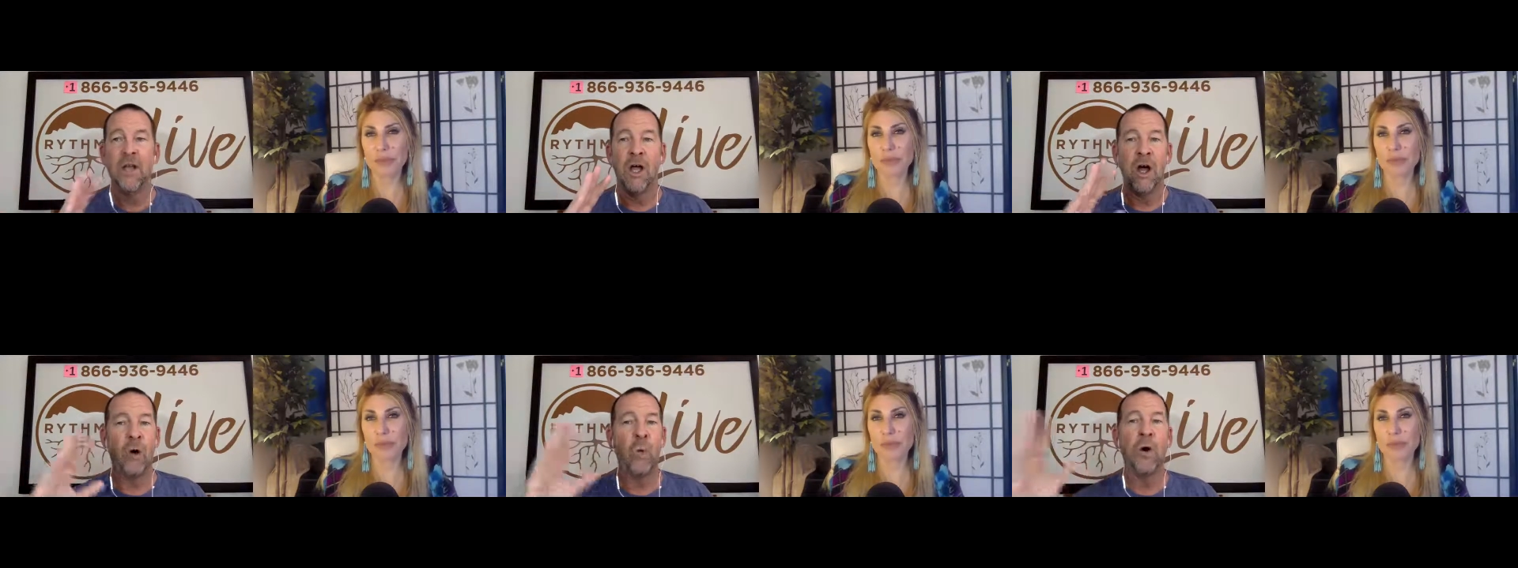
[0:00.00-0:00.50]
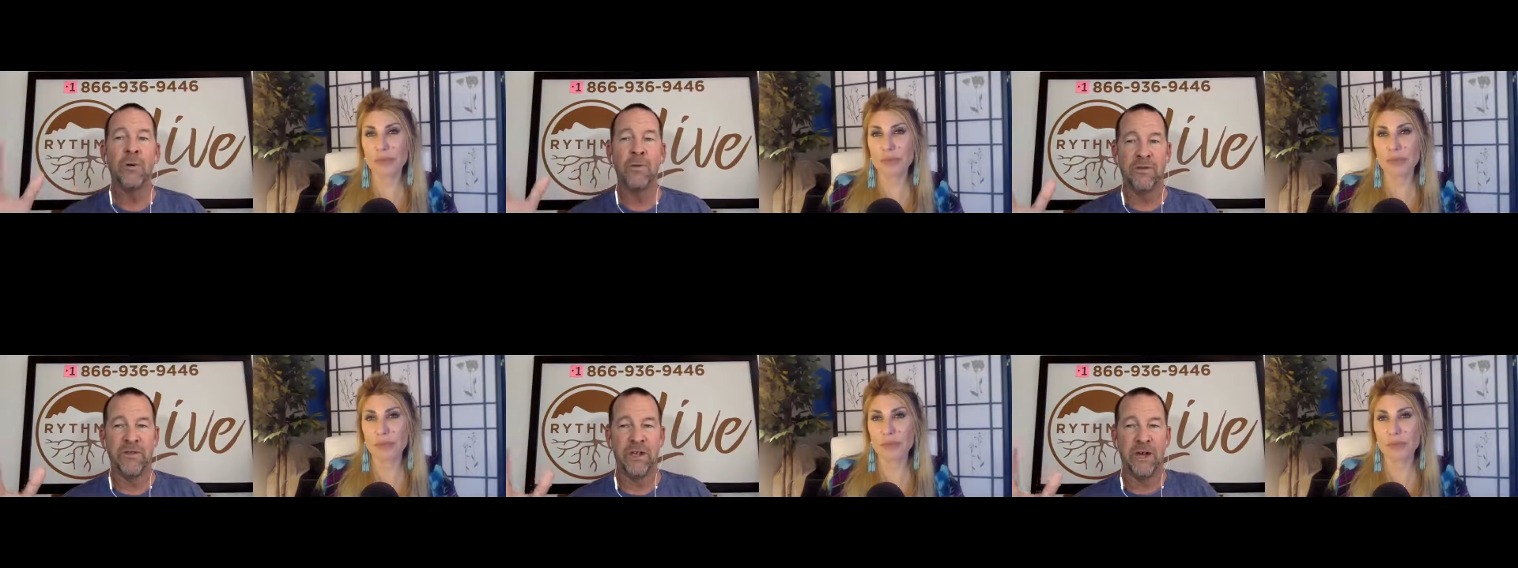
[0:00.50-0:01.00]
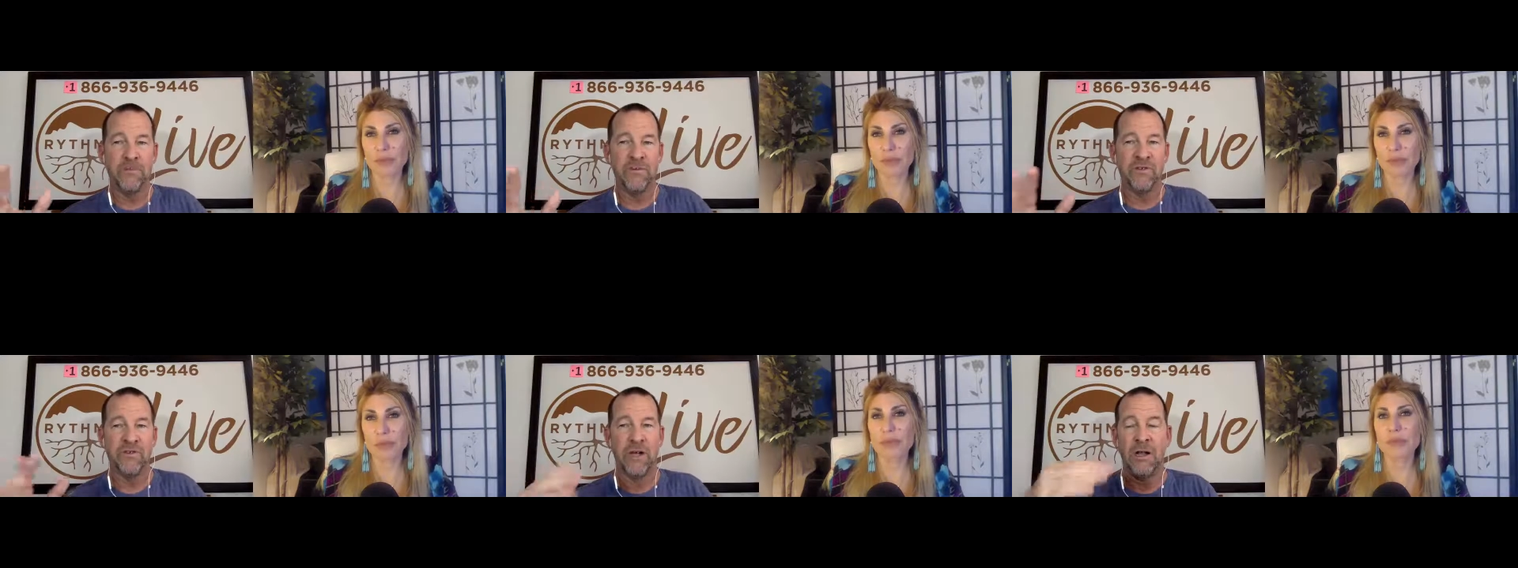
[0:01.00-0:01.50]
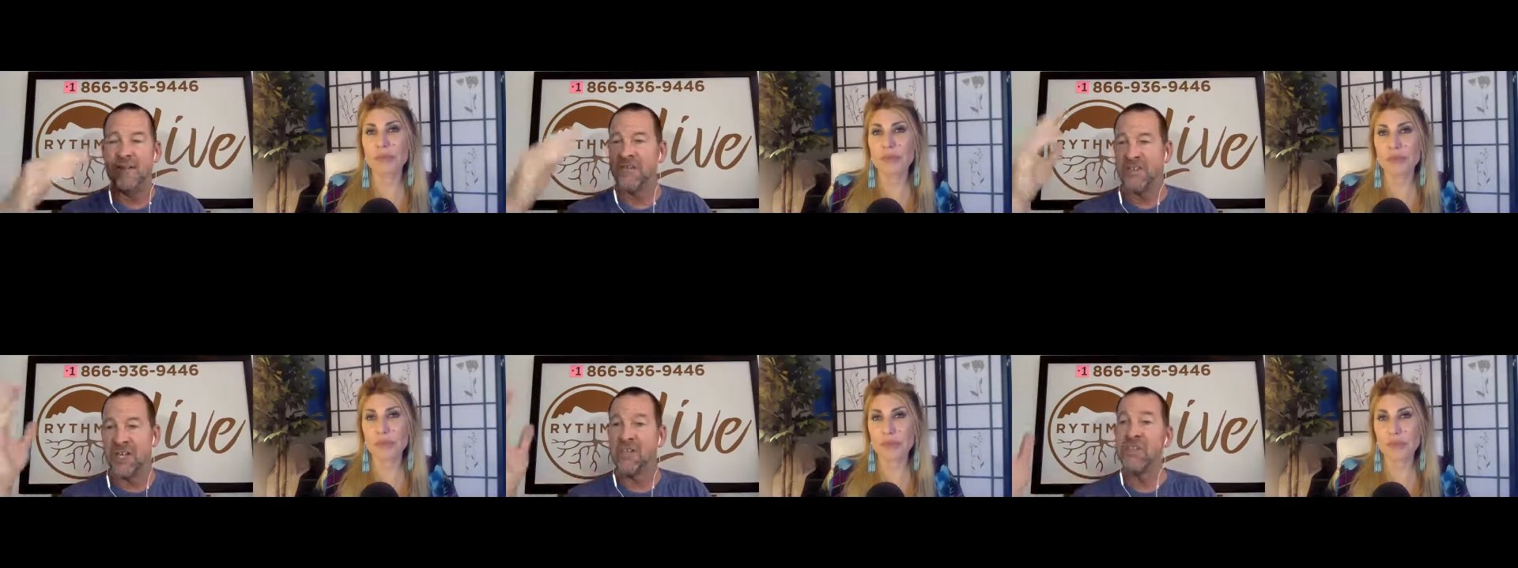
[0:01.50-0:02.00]
Speaker 1: I'll work with the couples. I'll have
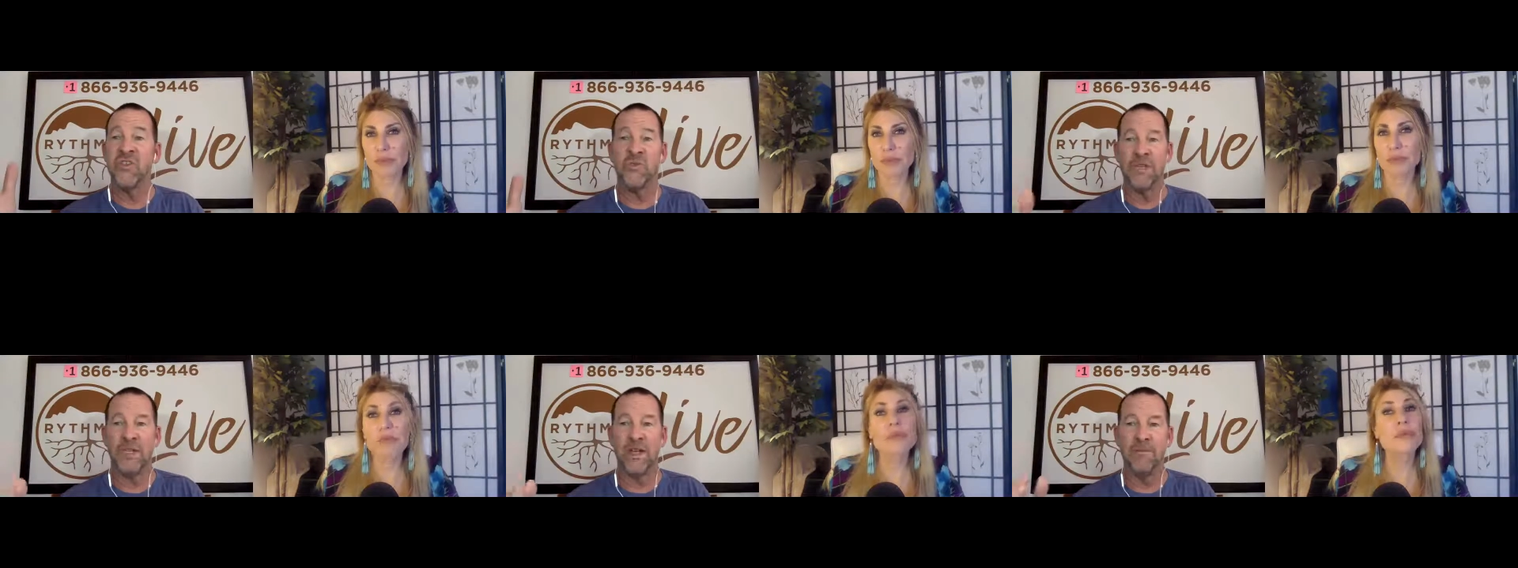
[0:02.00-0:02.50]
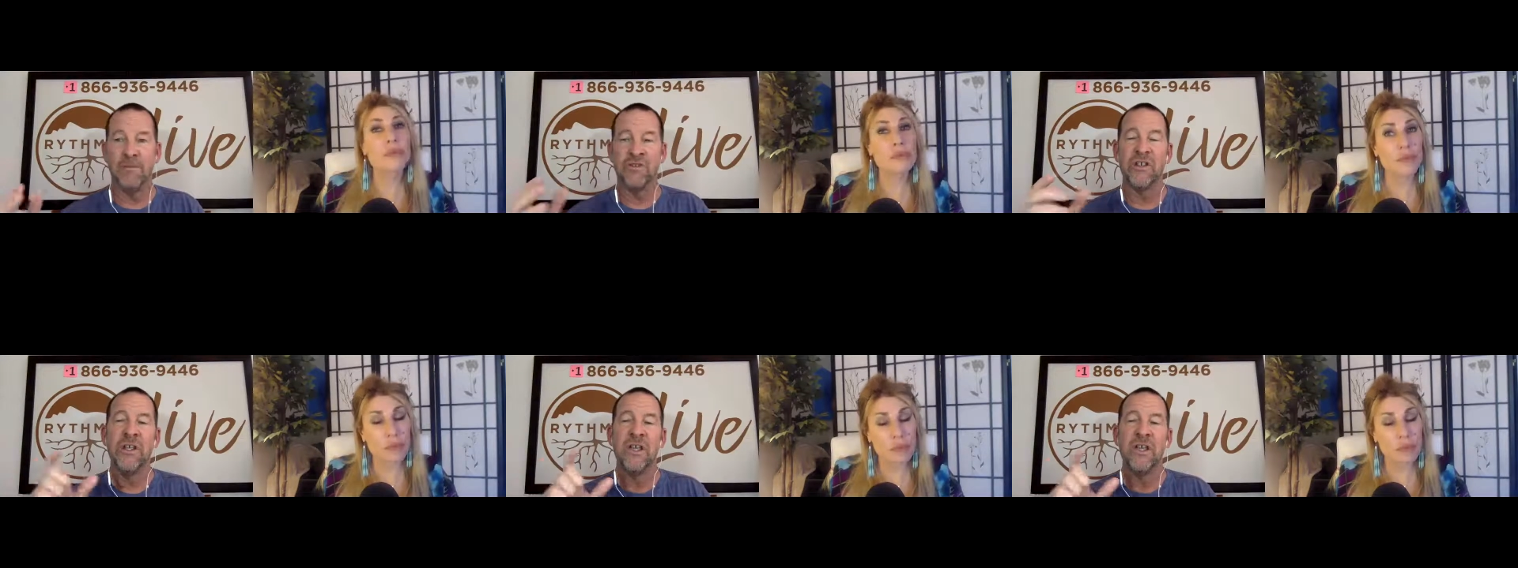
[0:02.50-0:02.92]
sessions with the couples.